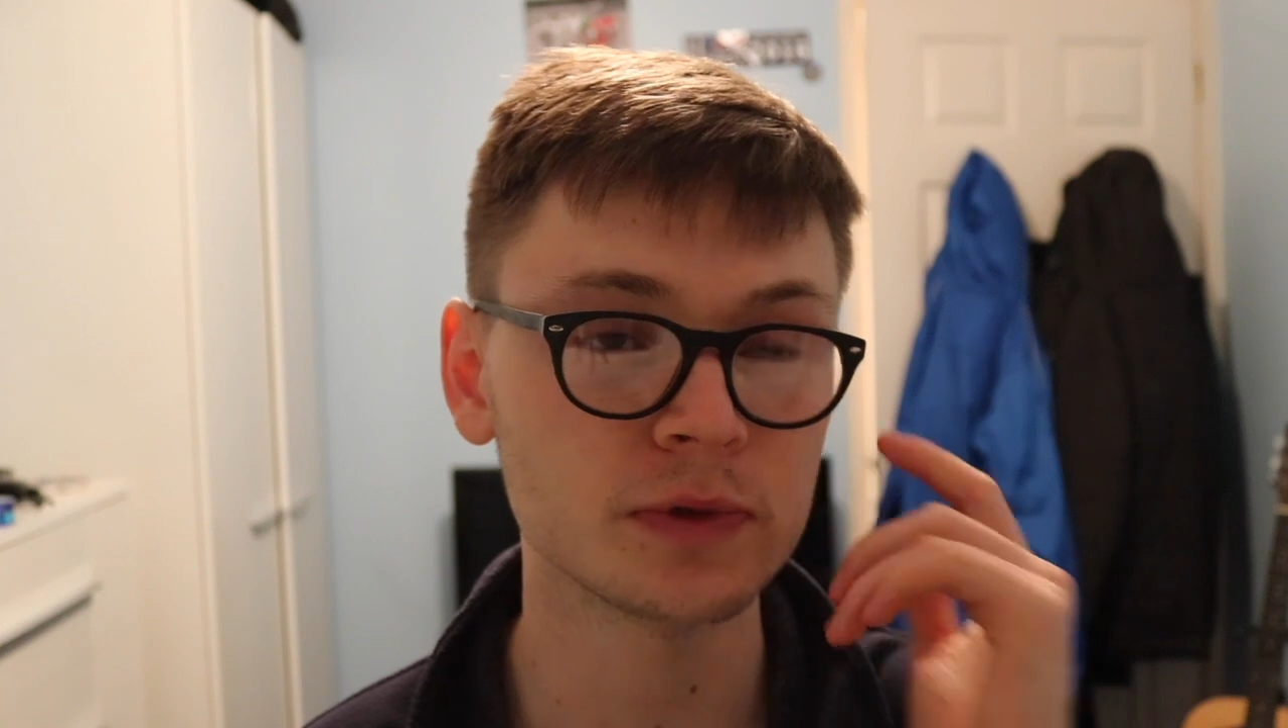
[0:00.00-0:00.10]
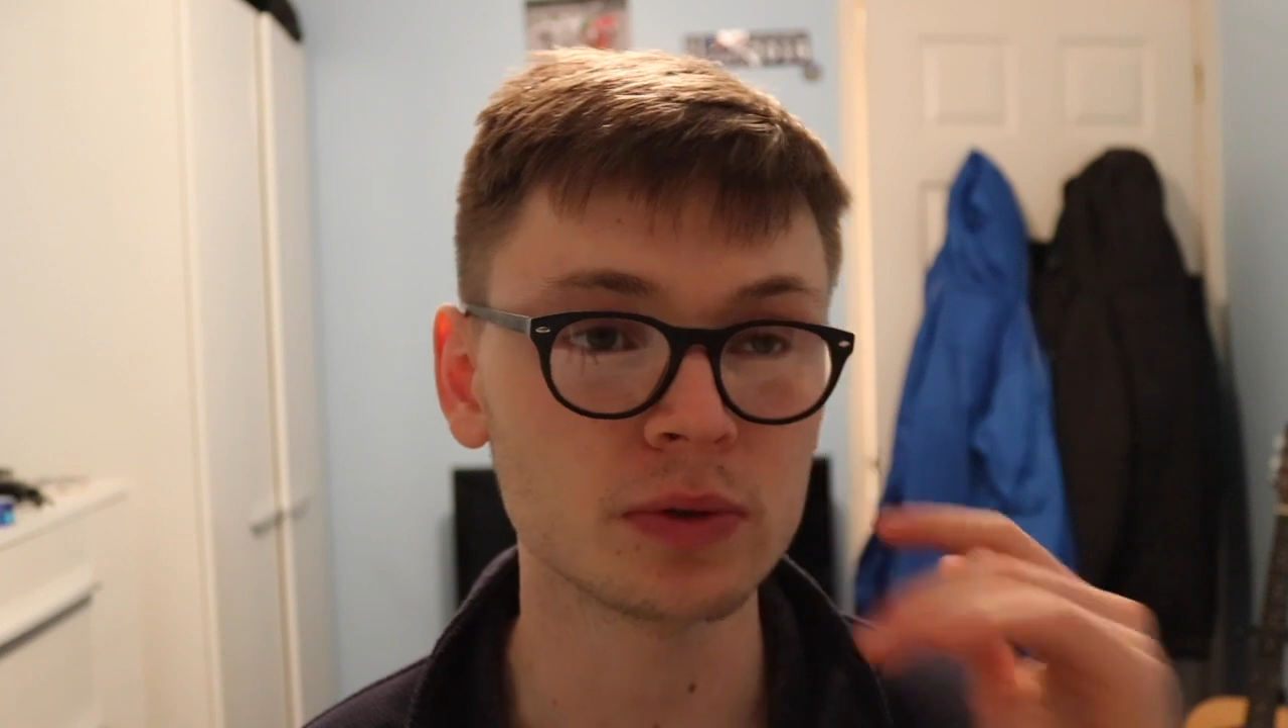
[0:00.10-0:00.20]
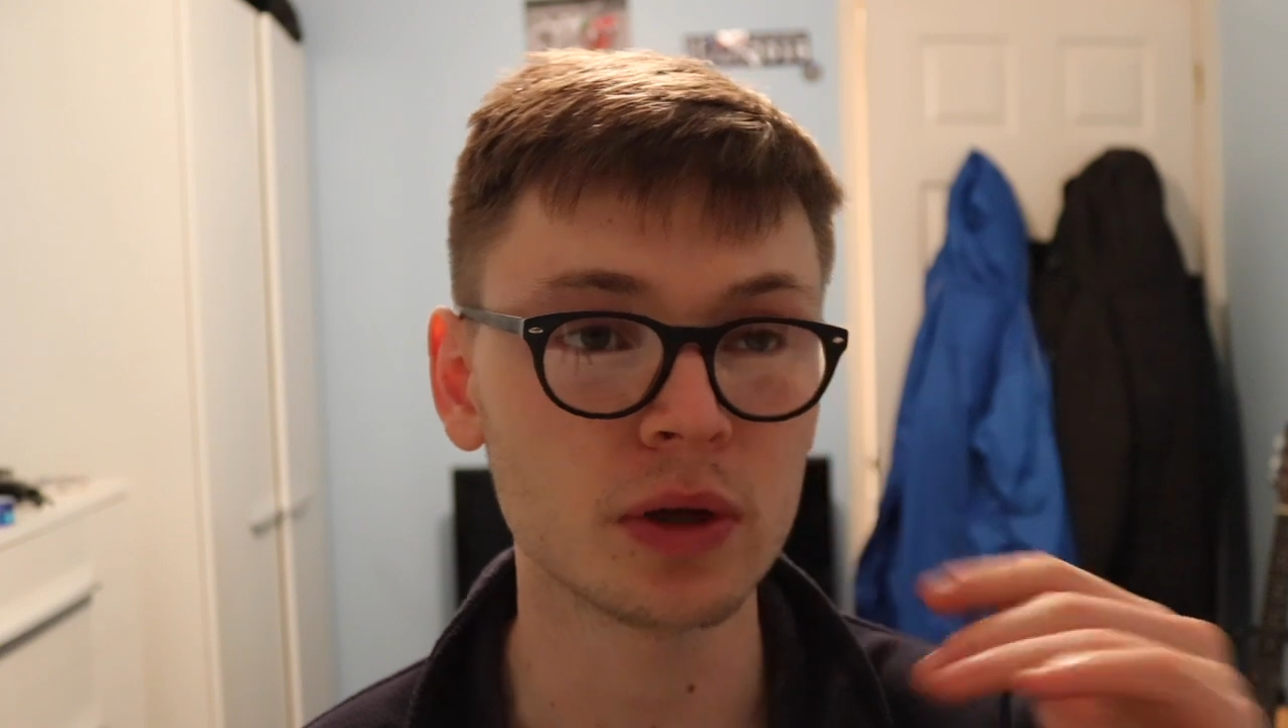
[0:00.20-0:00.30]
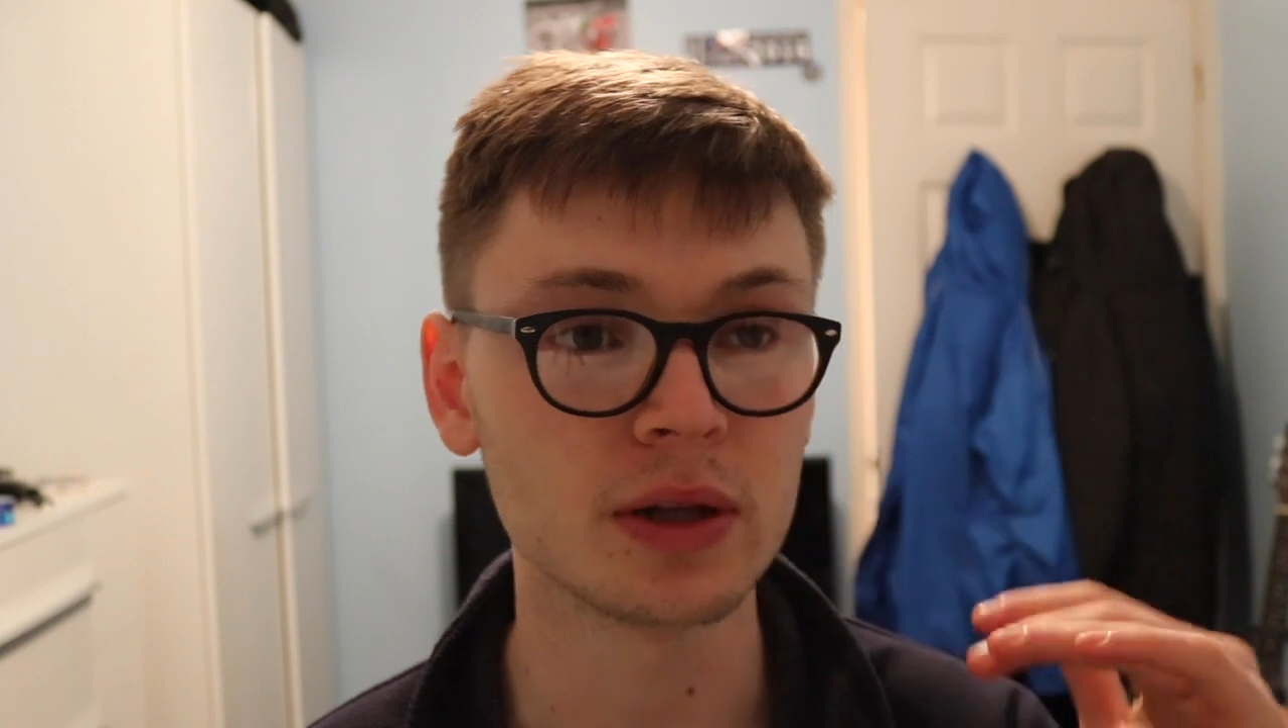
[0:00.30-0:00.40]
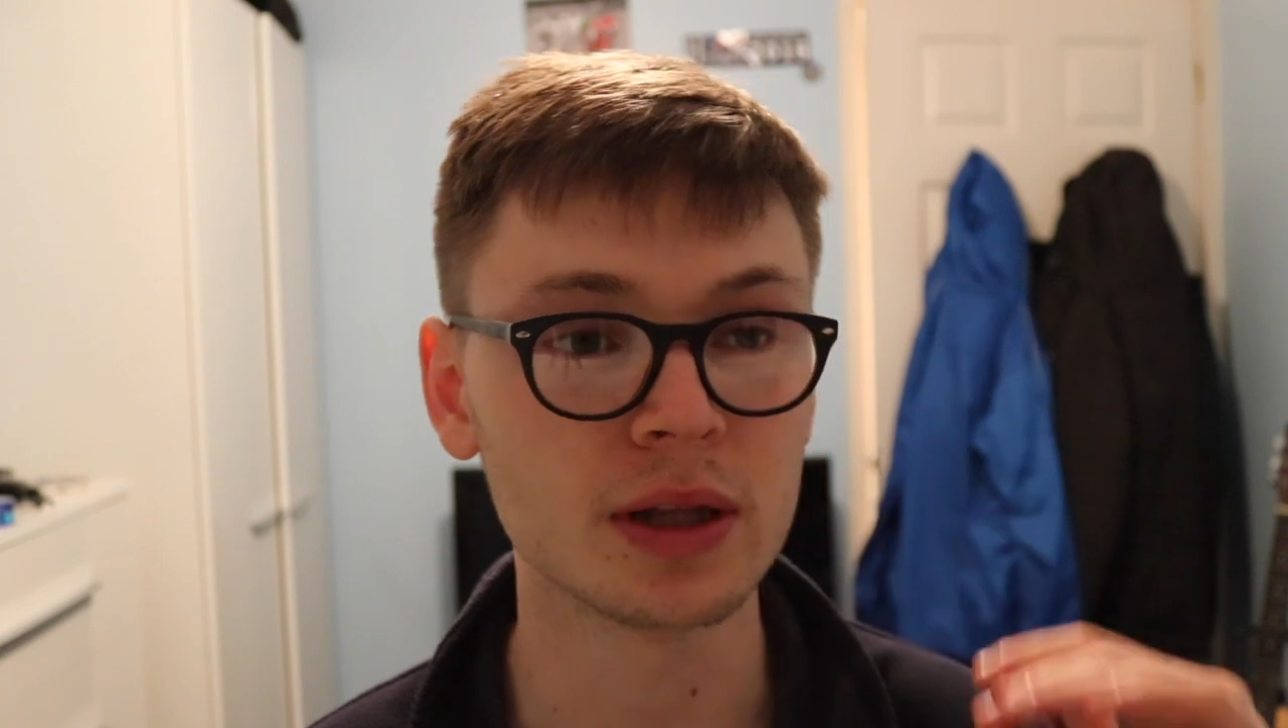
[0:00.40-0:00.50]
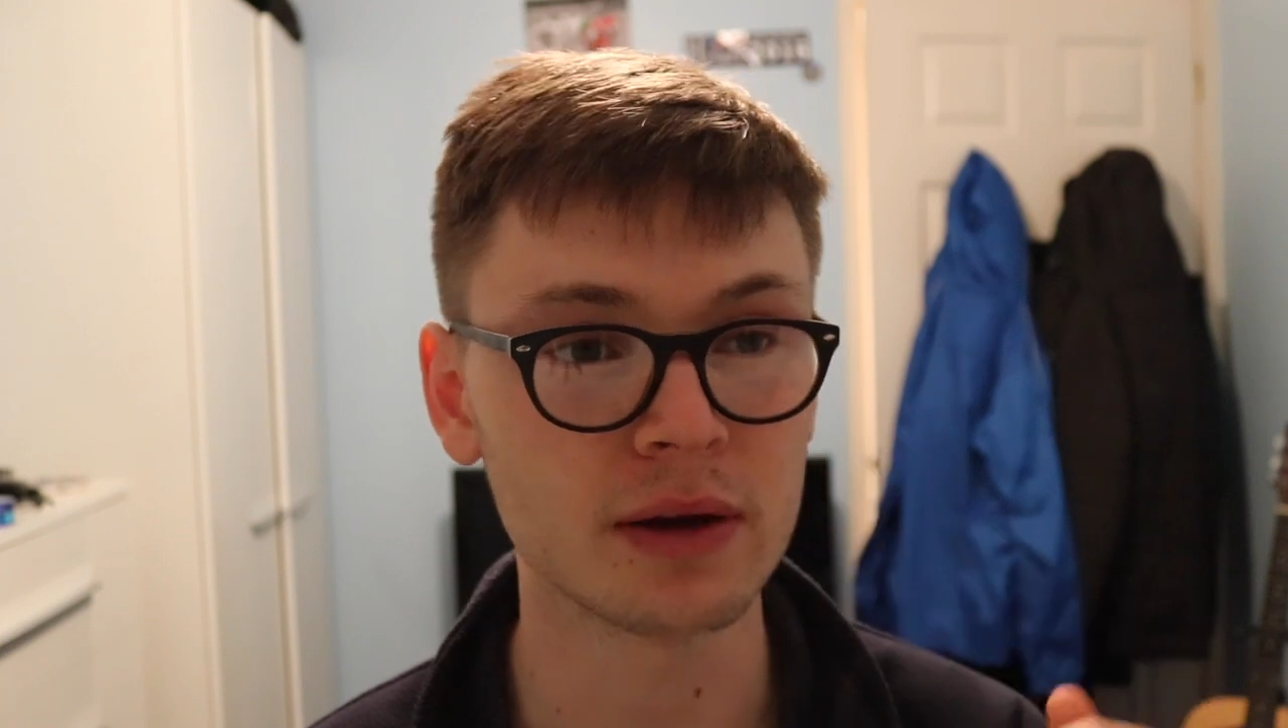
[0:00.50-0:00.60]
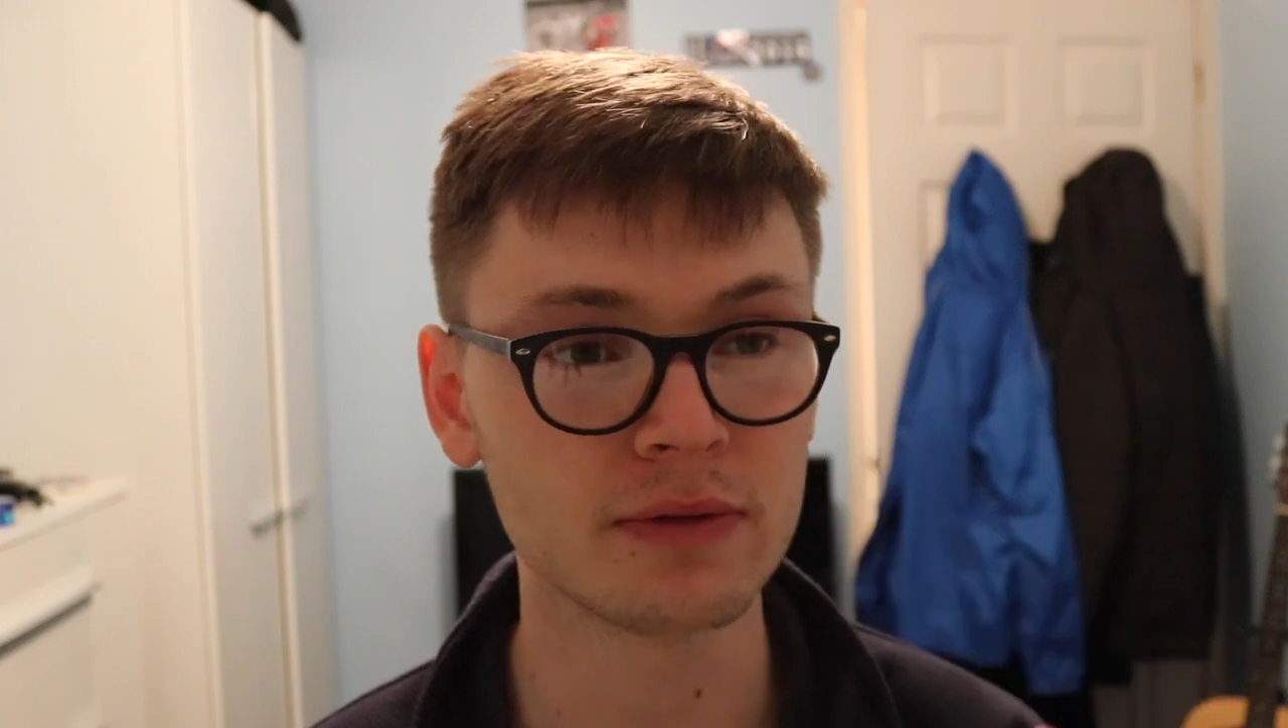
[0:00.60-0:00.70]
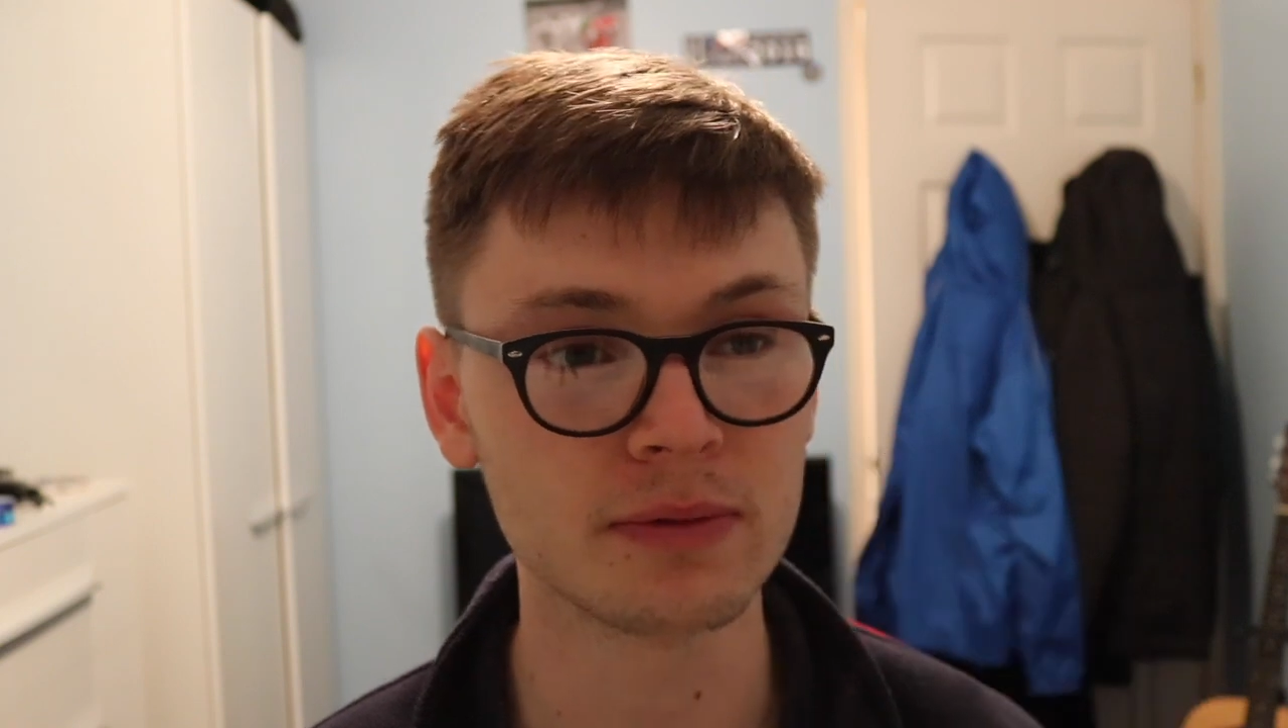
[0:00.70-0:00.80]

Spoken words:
So going down